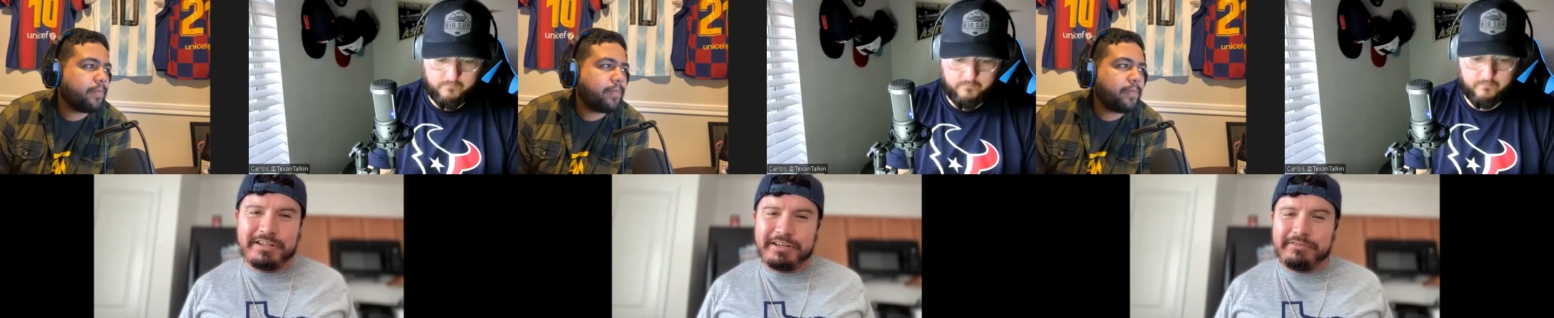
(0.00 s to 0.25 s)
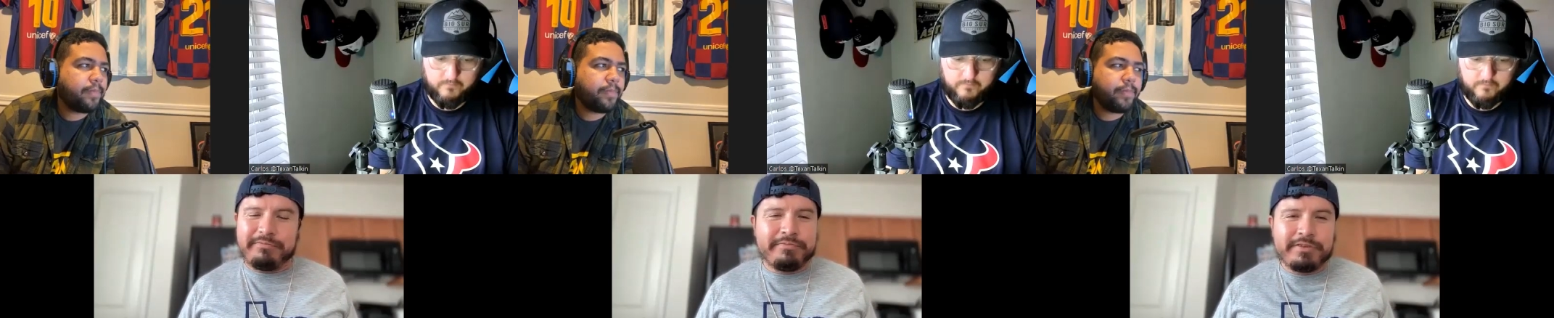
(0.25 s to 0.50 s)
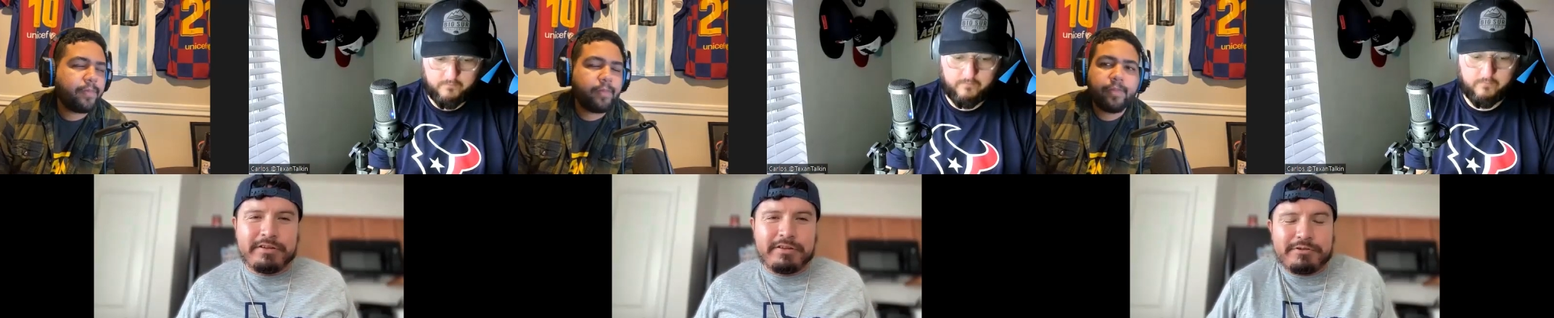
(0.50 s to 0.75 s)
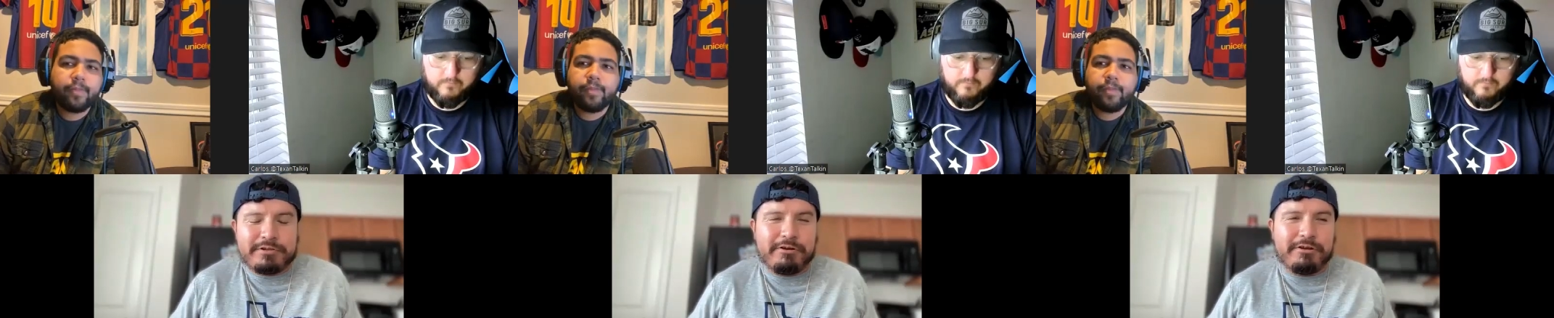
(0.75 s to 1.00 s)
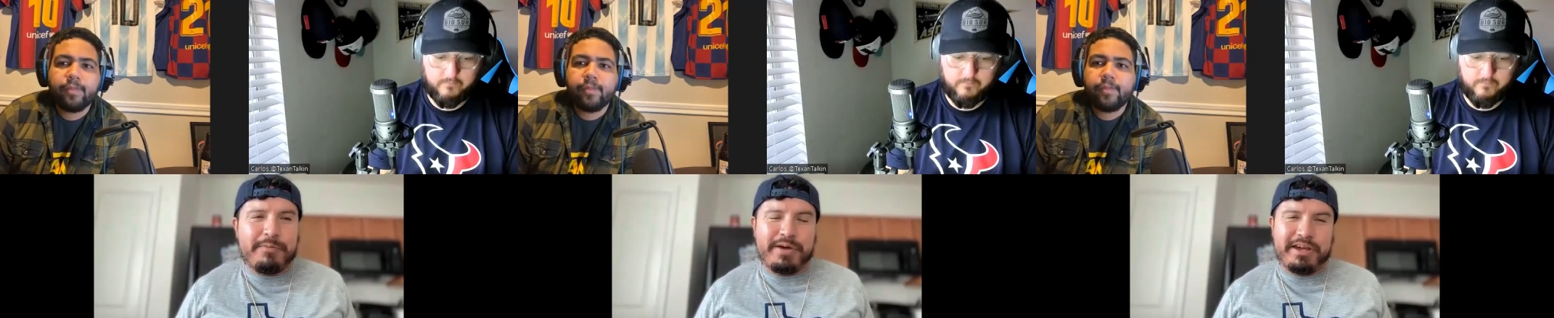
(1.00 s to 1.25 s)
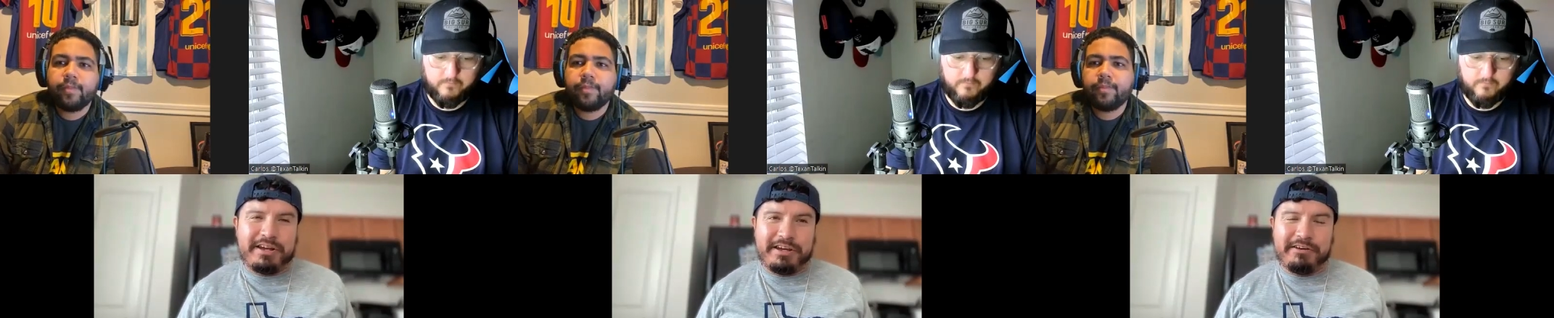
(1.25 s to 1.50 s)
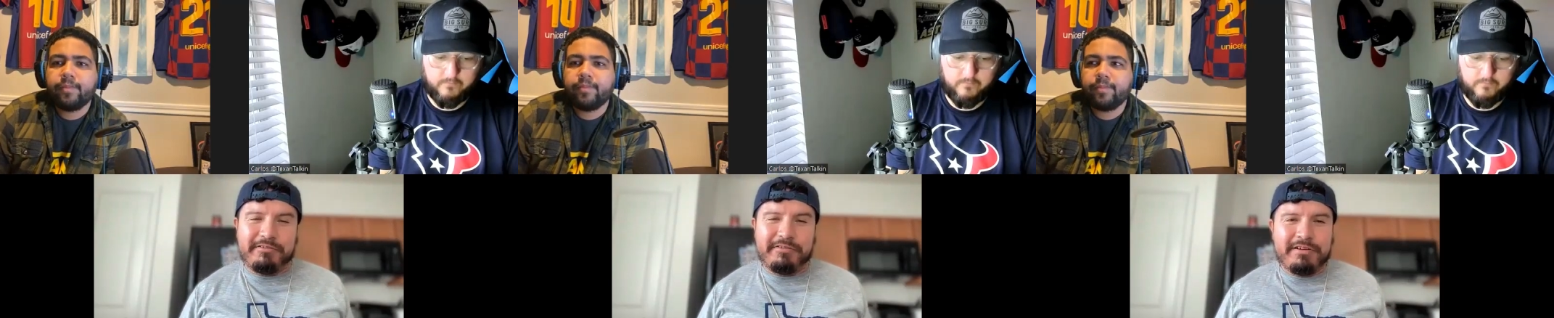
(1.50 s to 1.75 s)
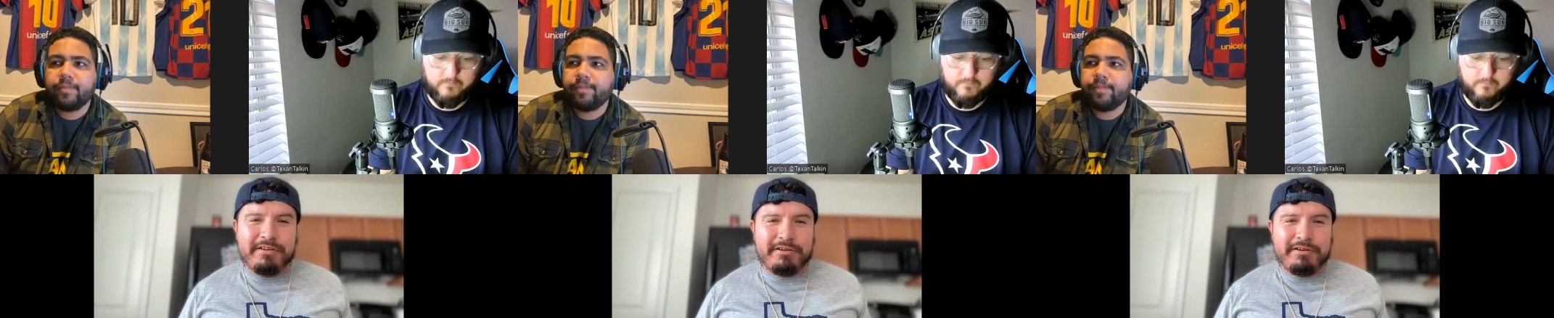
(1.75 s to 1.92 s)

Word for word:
Speaker 1: Like we saw how that panned out.